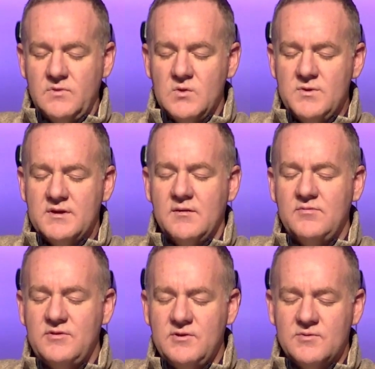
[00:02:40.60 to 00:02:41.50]
we come
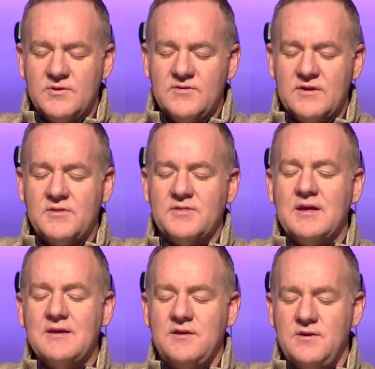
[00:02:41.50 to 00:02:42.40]
to you and we say,
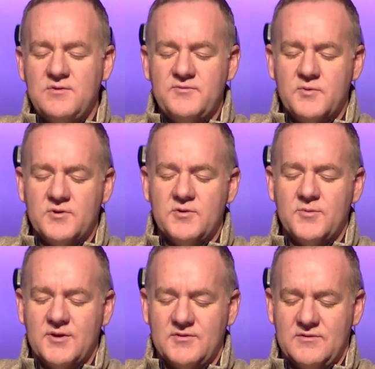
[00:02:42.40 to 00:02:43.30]
Thank you for your
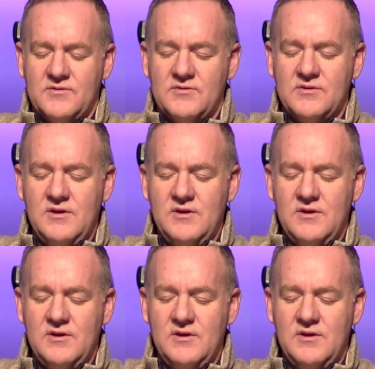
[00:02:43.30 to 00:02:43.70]
presence.